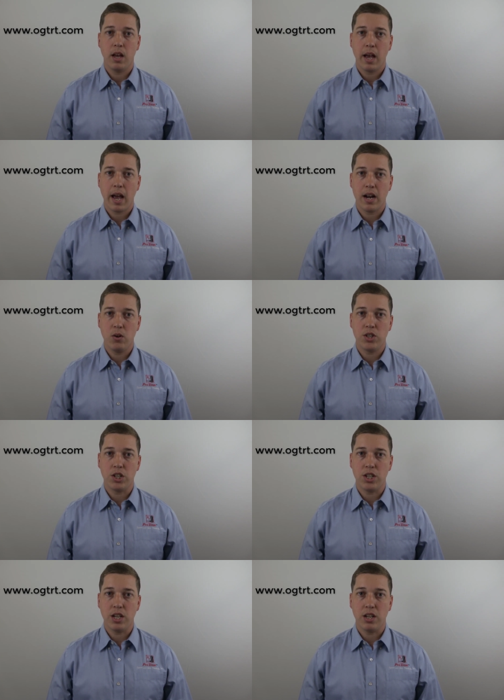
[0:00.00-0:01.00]
At
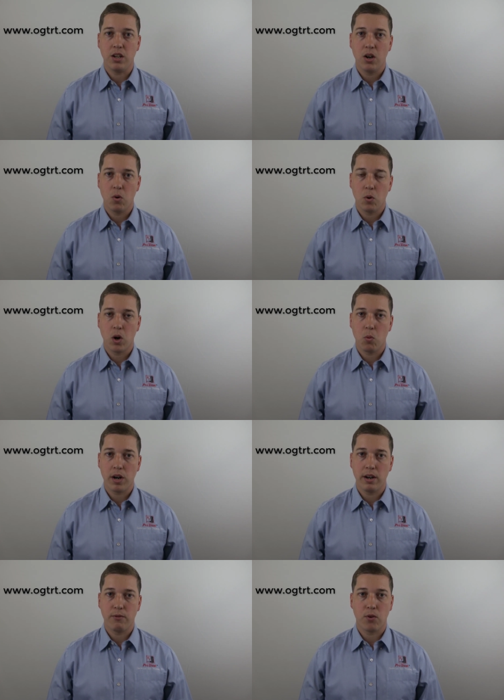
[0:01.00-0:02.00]
OGT, we're
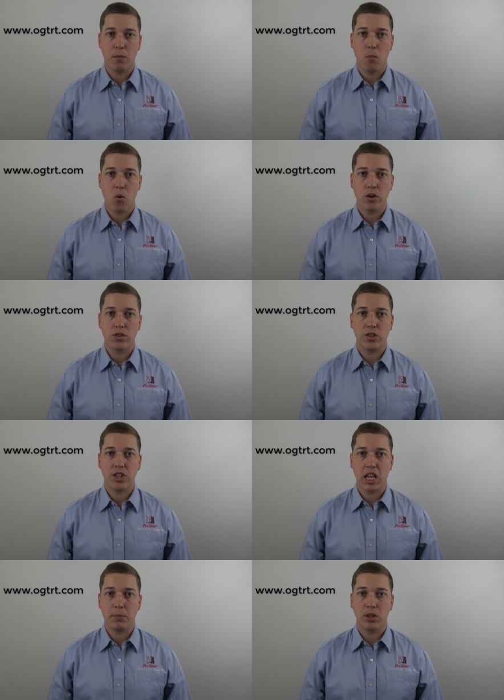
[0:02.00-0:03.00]
working for a more
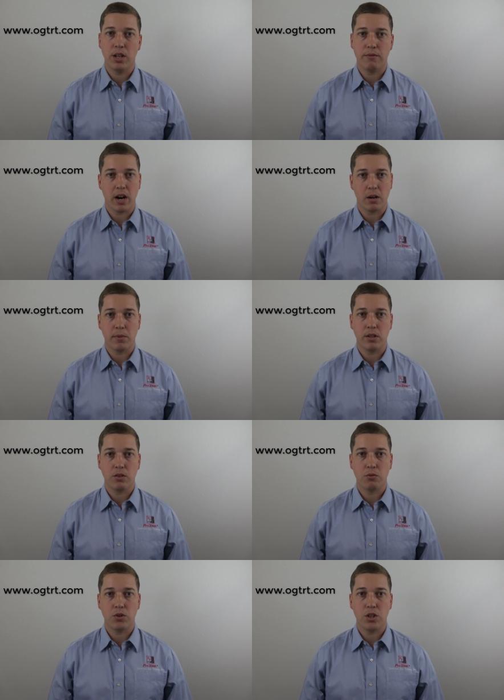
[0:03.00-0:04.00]
sustainable environment
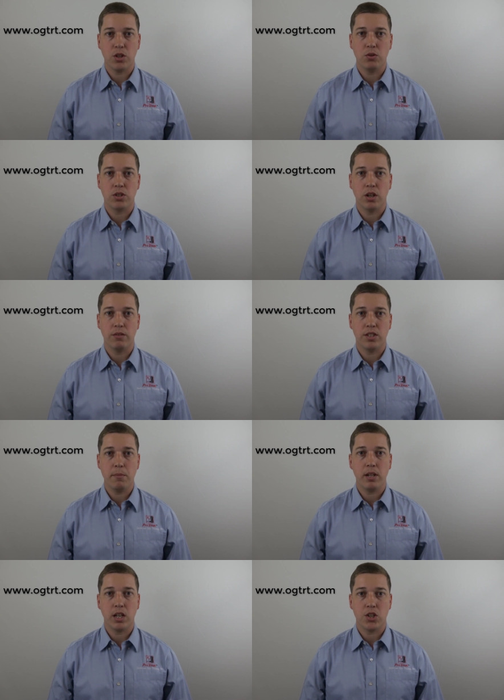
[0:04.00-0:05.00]
through the use of
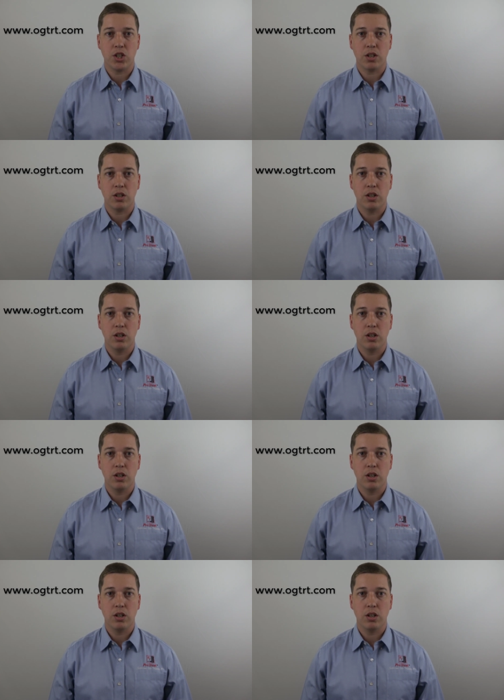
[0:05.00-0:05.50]
simulation